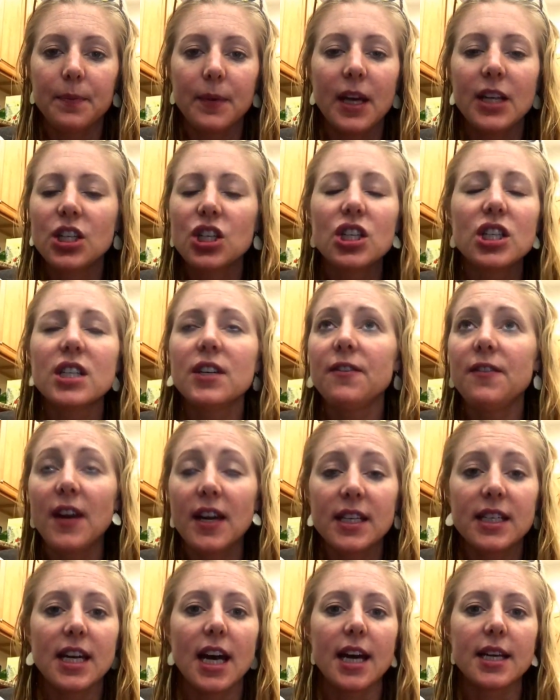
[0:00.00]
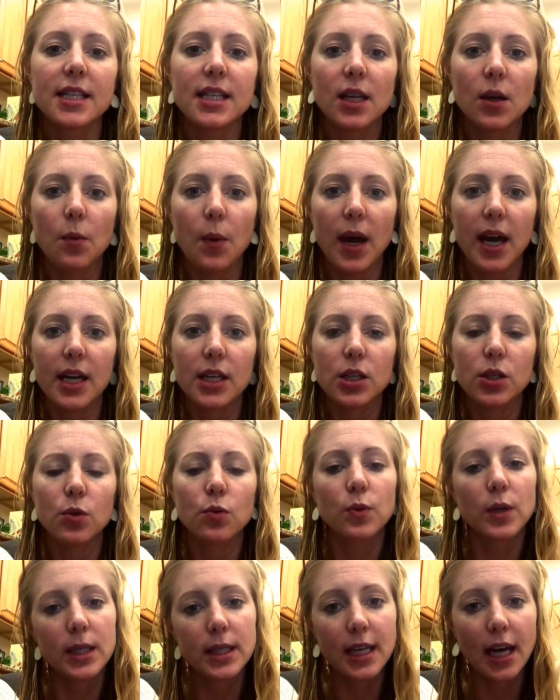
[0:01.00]
It's just a fantastic way to
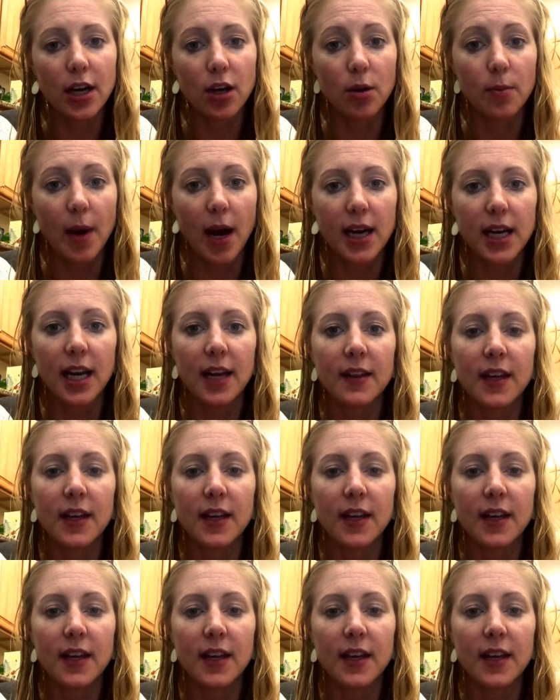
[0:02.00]
reset your body.